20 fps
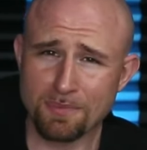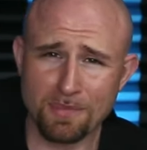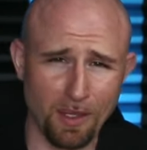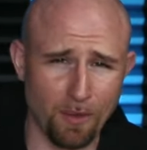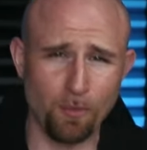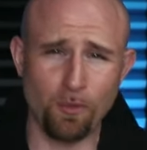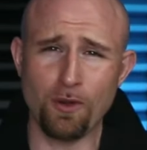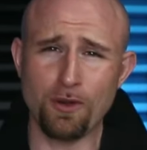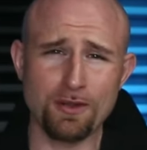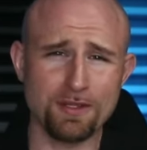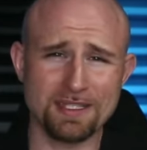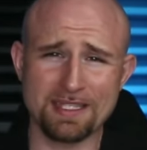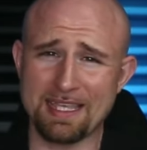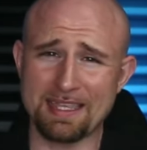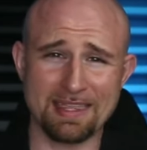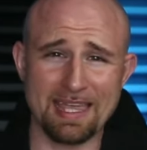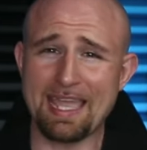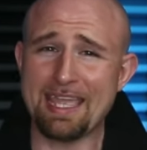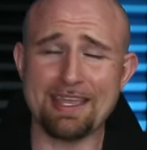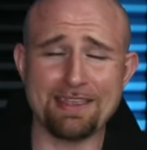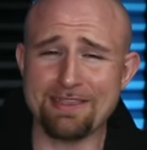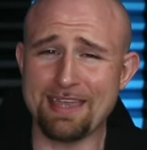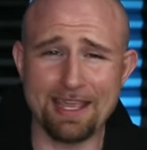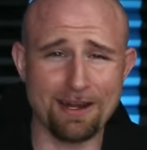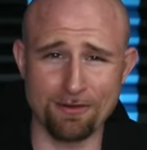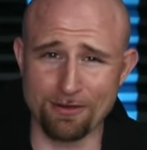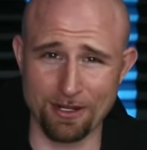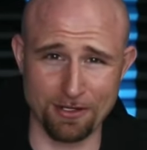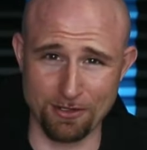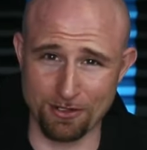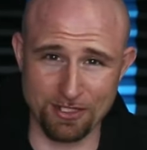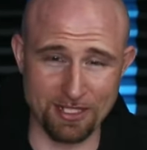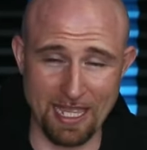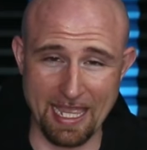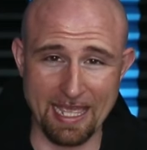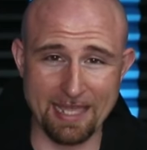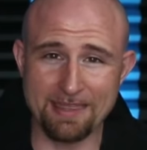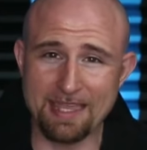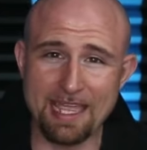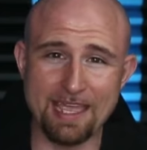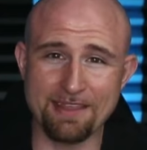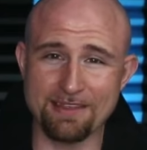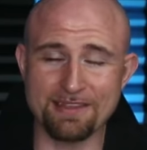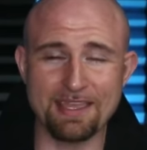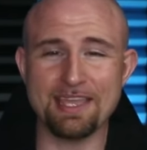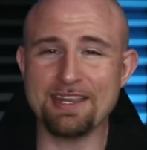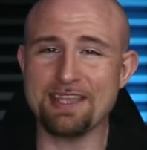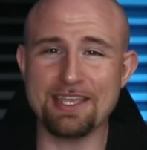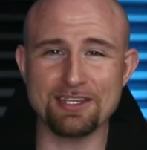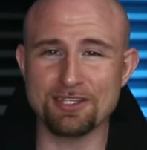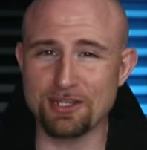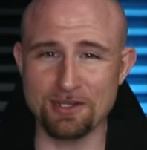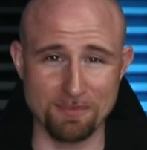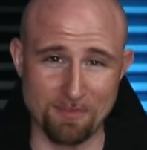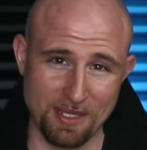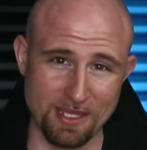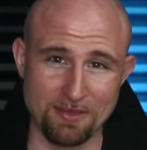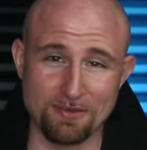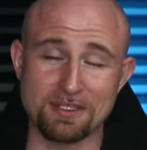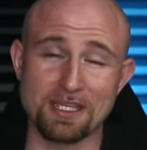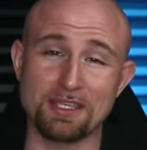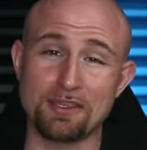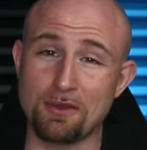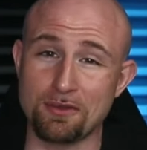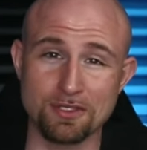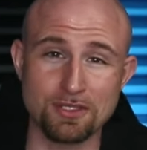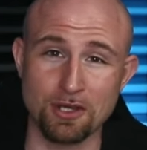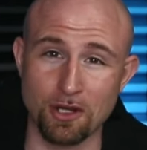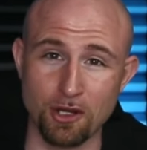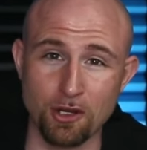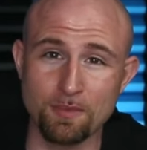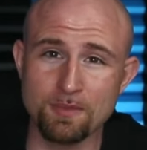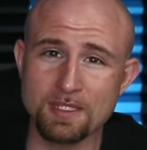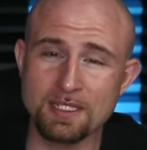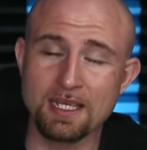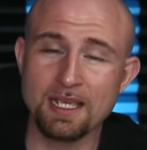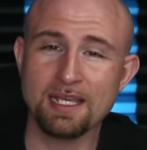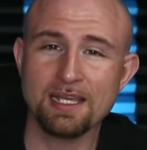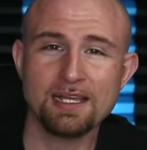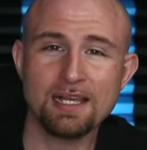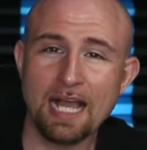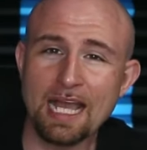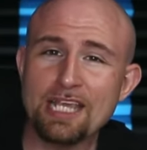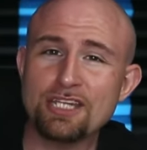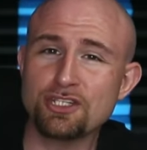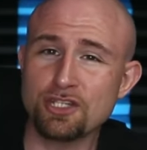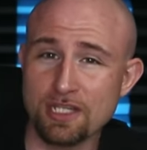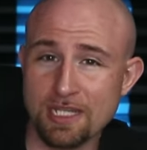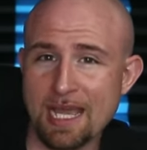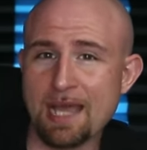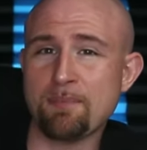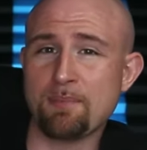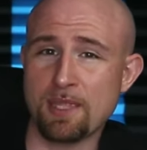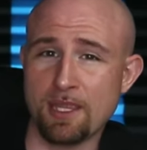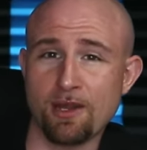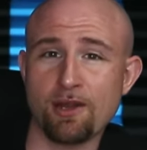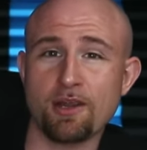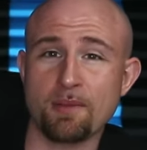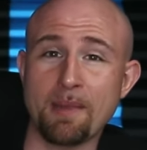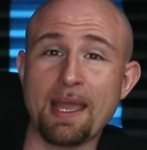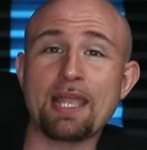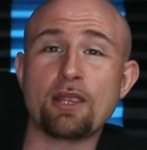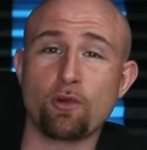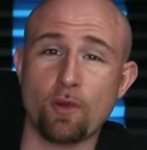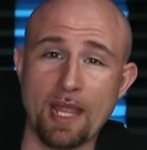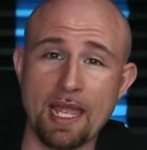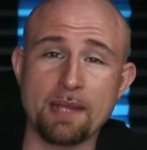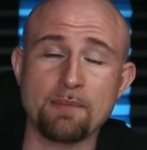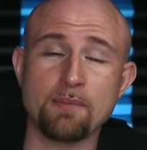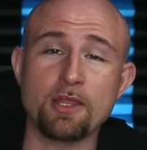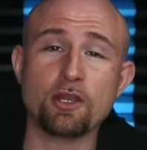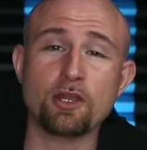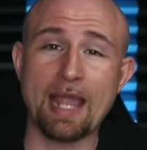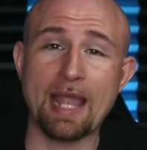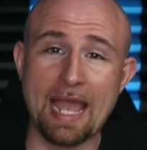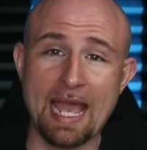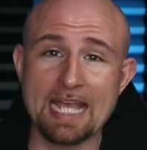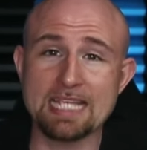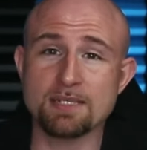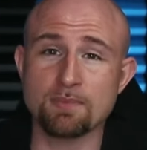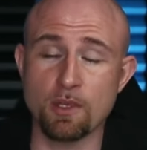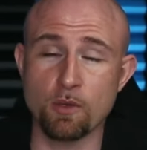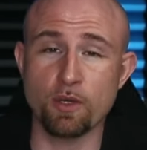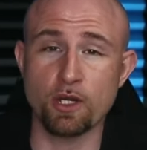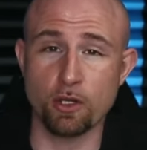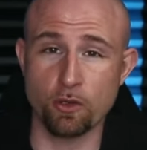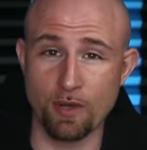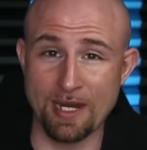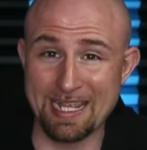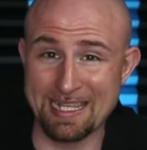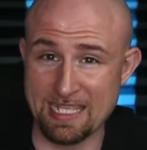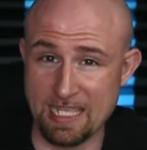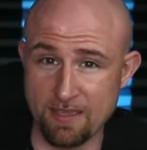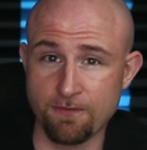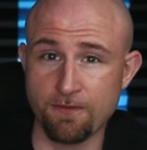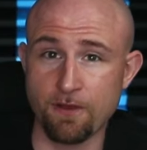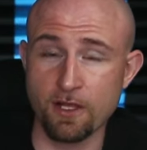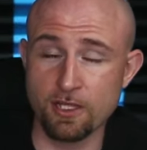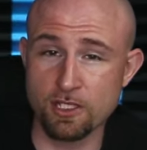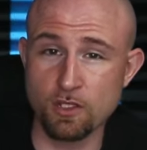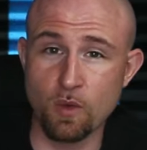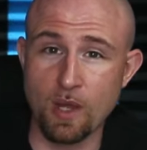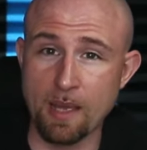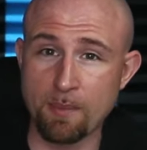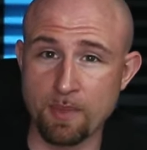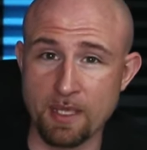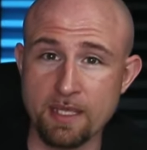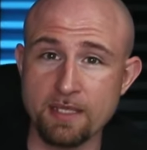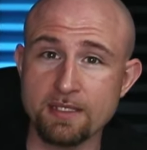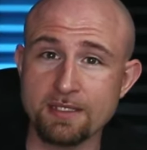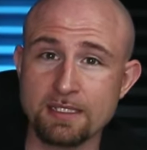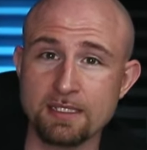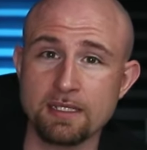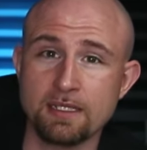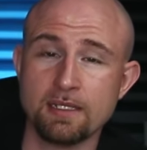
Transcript: Words that they don't understand. They shouldn't be using those terms. I should not be hearing my grandmother ask me what a credit default swap is.